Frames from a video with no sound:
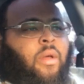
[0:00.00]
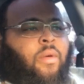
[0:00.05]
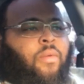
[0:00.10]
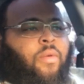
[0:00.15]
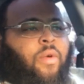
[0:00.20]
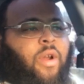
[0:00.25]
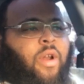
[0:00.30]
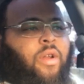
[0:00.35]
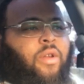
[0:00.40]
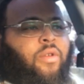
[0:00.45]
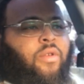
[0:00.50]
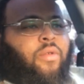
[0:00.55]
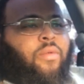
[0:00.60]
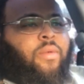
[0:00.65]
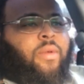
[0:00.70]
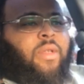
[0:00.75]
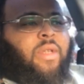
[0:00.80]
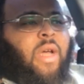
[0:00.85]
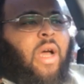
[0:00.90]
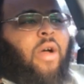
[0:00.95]
where the dude
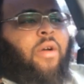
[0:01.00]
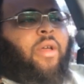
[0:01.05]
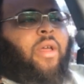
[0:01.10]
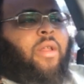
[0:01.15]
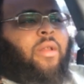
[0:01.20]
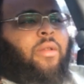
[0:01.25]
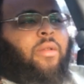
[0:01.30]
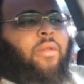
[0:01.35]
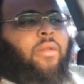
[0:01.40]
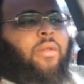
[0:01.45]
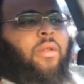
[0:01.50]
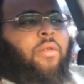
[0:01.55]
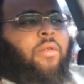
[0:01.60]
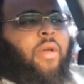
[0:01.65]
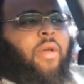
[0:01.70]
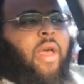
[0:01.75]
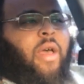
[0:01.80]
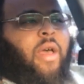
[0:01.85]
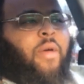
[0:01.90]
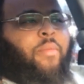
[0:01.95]
was talking,
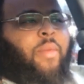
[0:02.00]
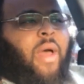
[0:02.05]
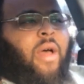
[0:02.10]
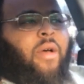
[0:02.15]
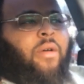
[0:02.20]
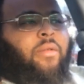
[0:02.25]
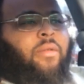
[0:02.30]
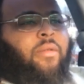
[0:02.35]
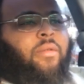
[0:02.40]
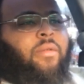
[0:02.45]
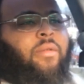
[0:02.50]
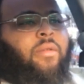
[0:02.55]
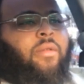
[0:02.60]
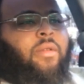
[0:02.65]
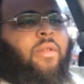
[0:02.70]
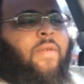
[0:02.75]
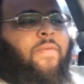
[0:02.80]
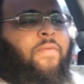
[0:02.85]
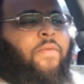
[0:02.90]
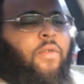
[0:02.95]
okay, about
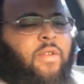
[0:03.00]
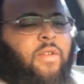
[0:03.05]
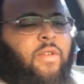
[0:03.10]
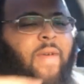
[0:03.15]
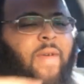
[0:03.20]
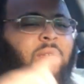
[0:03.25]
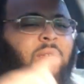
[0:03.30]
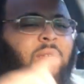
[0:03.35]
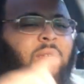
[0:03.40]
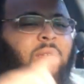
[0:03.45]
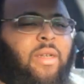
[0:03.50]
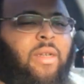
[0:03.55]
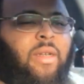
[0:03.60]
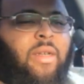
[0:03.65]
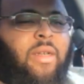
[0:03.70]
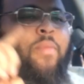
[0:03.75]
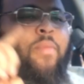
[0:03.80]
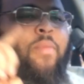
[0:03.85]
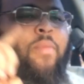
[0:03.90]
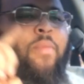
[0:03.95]
the forced
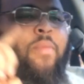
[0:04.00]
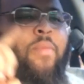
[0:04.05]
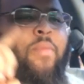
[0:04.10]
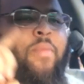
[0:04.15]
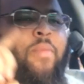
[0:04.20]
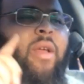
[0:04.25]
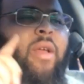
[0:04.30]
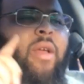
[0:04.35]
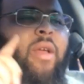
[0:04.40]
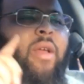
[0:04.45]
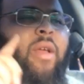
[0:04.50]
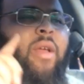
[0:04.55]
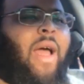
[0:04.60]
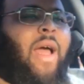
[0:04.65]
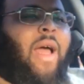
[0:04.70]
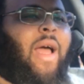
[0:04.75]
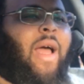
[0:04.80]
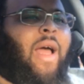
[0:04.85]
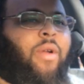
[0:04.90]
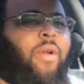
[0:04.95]
vaccinations, people being
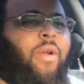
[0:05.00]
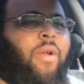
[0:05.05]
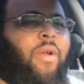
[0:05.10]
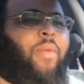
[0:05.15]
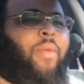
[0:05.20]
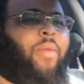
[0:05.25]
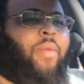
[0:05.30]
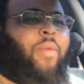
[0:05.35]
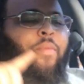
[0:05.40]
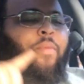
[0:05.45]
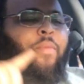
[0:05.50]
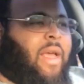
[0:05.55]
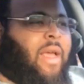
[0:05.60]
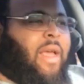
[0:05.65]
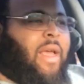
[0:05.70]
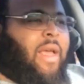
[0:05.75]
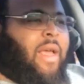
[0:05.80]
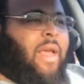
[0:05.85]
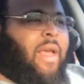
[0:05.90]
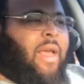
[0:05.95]
shackled up, people
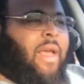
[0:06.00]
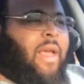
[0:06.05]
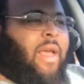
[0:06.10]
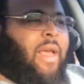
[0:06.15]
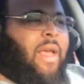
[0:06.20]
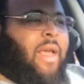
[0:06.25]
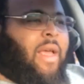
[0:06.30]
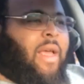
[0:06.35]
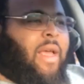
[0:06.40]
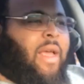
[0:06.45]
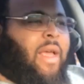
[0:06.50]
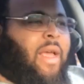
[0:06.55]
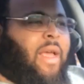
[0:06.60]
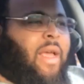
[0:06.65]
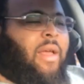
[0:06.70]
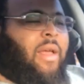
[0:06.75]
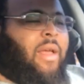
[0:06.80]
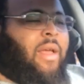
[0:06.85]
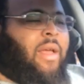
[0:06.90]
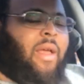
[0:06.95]
being forced to
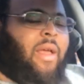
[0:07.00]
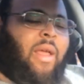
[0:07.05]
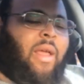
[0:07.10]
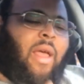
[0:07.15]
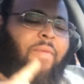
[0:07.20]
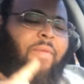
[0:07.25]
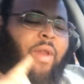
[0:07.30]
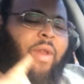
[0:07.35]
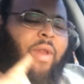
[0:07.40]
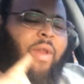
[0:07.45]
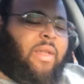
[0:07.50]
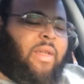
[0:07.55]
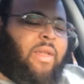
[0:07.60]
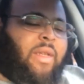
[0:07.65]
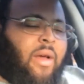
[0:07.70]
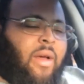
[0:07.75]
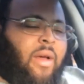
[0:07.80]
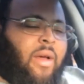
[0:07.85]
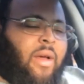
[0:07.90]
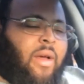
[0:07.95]
take it. If you didn't
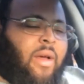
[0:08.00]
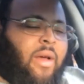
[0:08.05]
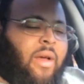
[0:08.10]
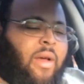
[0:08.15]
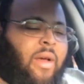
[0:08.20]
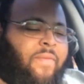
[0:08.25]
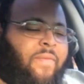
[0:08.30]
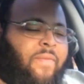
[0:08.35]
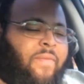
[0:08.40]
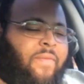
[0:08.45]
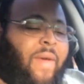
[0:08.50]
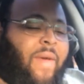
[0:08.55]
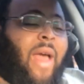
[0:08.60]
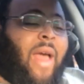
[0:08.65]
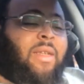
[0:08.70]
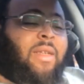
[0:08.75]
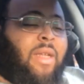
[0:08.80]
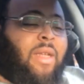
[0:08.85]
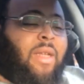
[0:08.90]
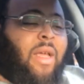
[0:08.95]
take the
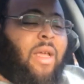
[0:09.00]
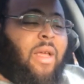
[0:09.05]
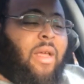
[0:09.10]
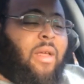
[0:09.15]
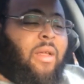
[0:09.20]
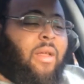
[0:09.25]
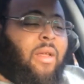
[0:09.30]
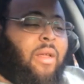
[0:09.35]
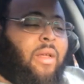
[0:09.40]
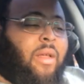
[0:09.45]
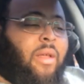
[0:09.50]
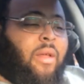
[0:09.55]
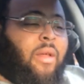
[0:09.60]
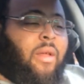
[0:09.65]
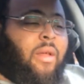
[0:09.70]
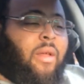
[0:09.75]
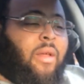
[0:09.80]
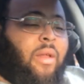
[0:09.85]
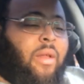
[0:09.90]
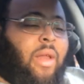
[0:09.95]
vaccine,
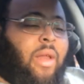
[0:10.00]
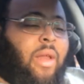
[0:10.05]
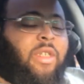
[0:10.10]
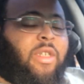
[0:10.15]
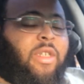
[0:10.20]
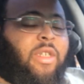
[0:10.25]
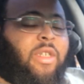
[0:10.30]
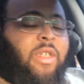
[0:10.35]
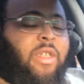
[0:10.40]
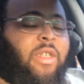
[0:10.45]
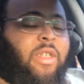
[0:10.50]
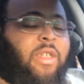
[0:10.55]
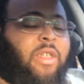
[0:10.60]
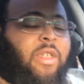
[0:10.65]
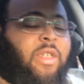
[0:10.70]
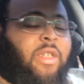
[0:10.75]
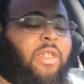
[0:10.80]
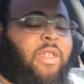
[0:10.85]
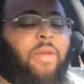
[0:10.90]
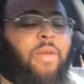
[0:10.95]
then you was
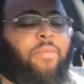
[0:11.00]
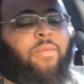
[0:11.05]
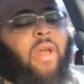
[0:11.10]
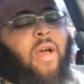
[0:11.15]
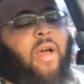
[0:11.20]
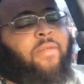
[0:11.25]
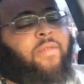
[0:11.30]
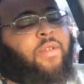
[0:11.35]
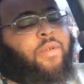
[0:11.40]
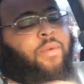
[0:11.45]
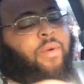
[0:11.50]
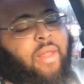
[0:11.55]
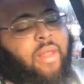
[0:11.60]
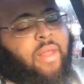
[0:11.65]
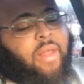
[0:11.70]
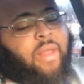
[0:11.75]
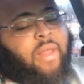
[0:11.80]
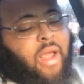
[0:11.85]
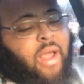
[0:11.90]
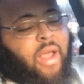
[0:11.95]
shipped off to
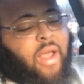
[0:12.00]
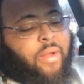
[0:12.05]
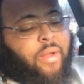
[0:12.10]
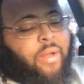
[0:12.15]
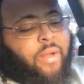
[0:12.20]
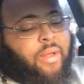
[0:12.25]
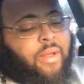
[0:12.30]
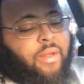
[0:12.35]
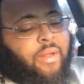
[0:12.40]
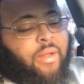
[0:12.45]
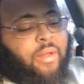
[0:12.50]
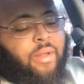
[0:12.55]
another area.